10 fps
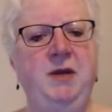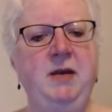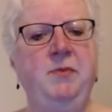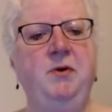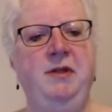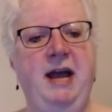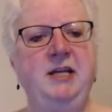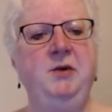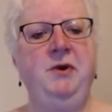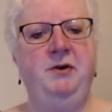people that
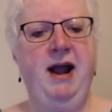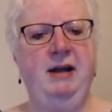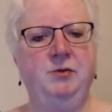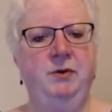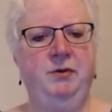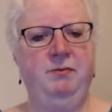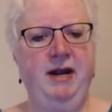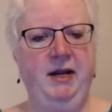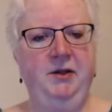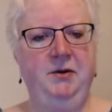you interact with
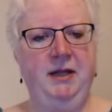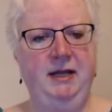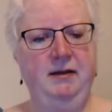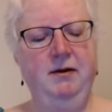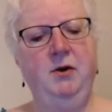regularly,